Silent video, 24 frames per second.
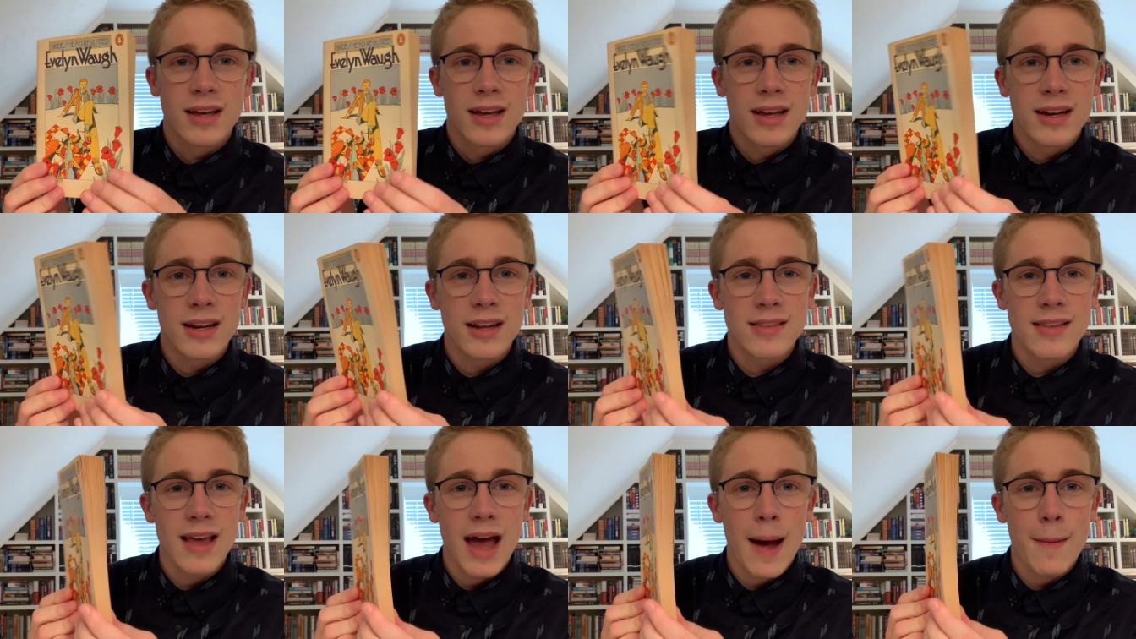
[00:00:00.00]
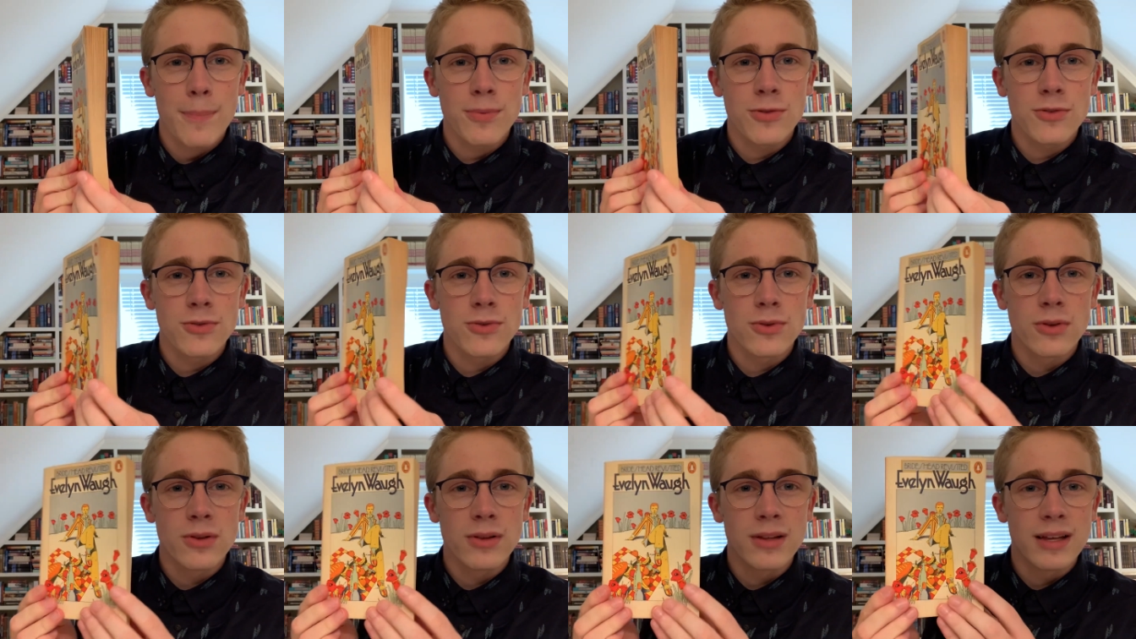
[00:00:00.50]
It is
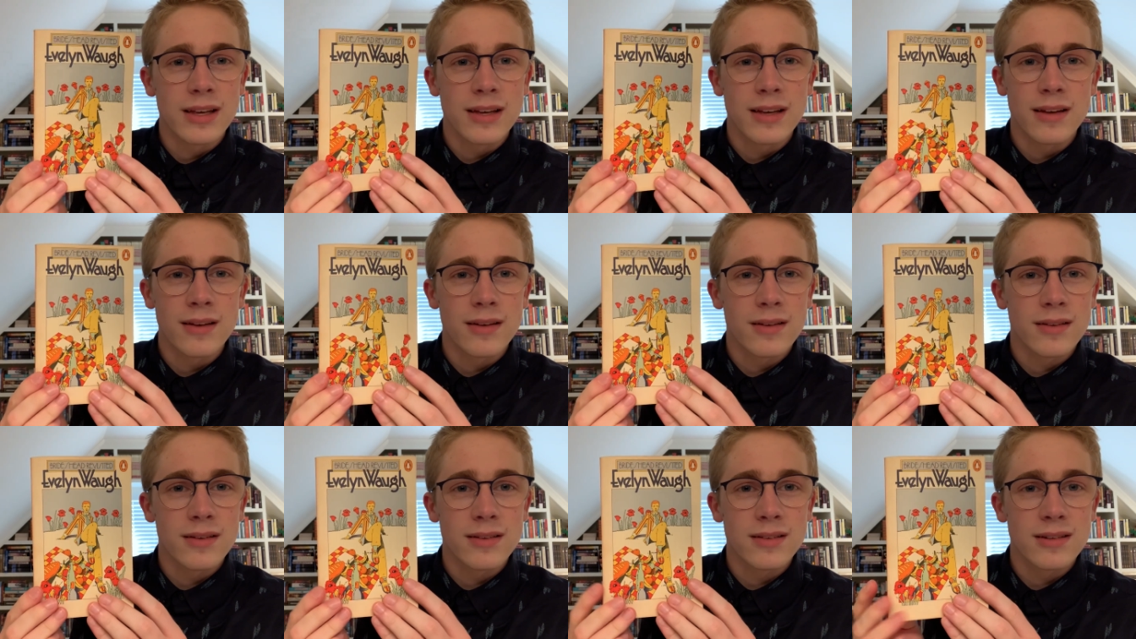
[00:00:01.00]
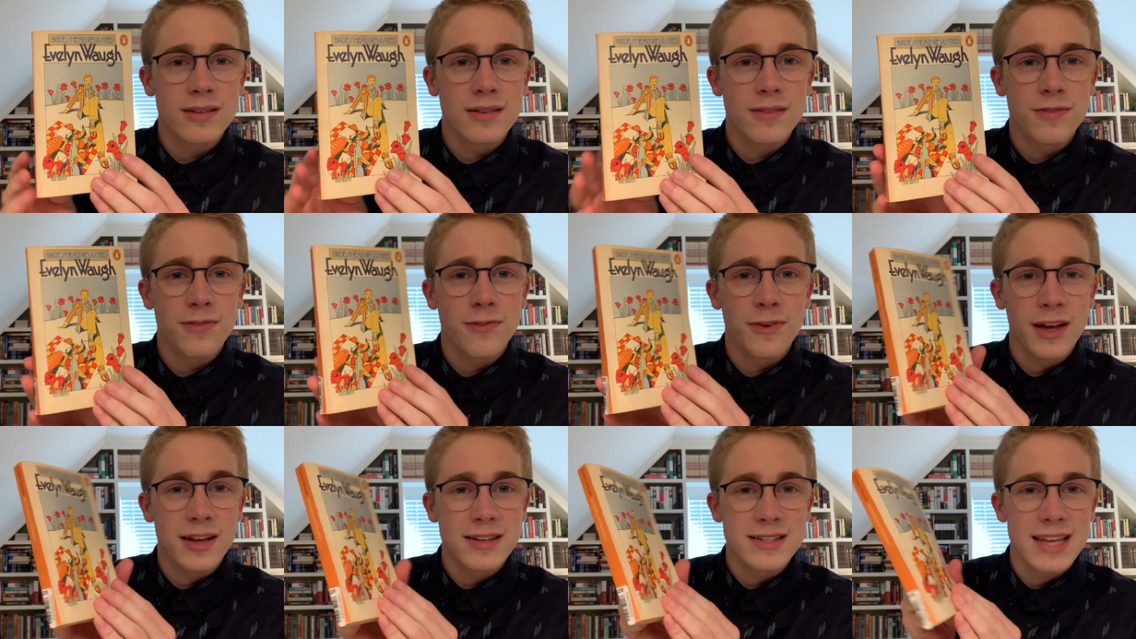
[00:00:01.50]
absolutely
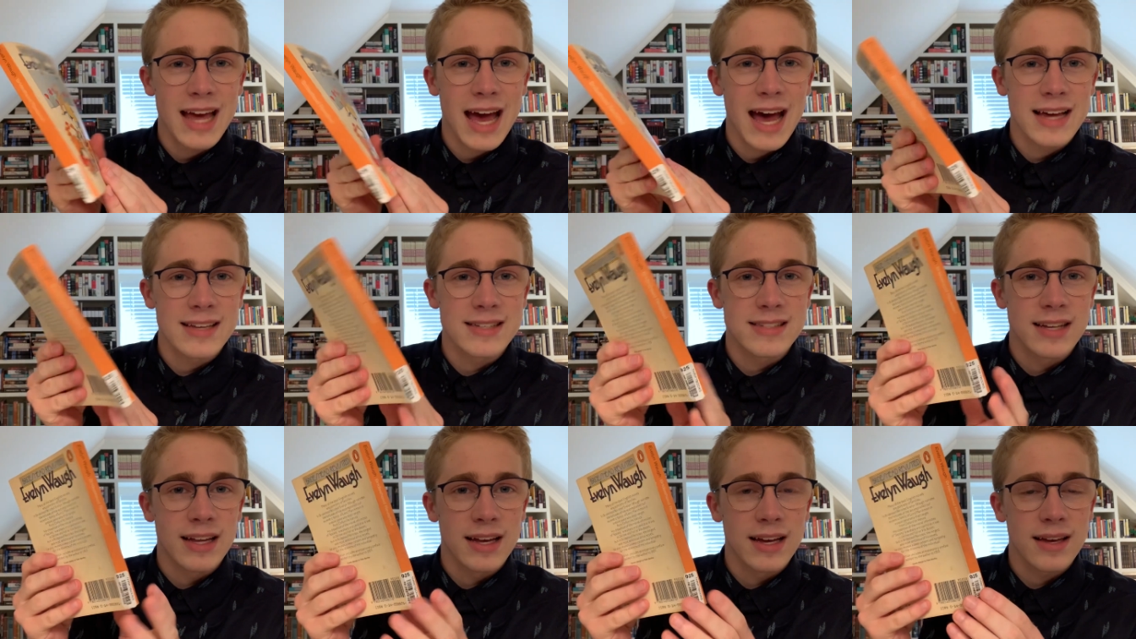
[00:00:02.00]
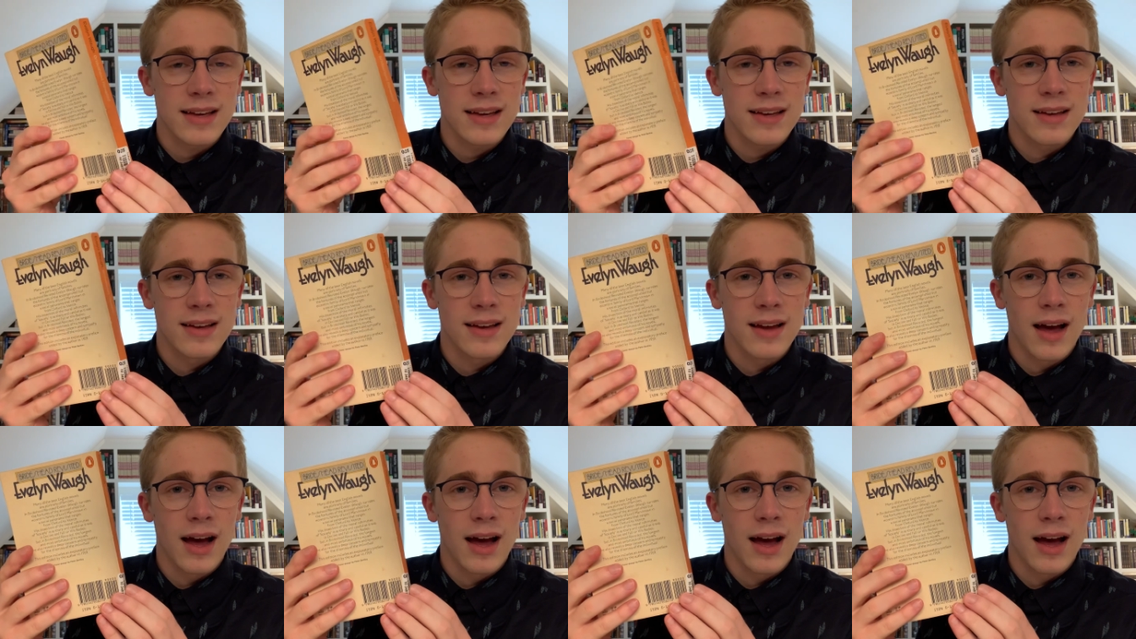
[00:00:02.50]
fantastic.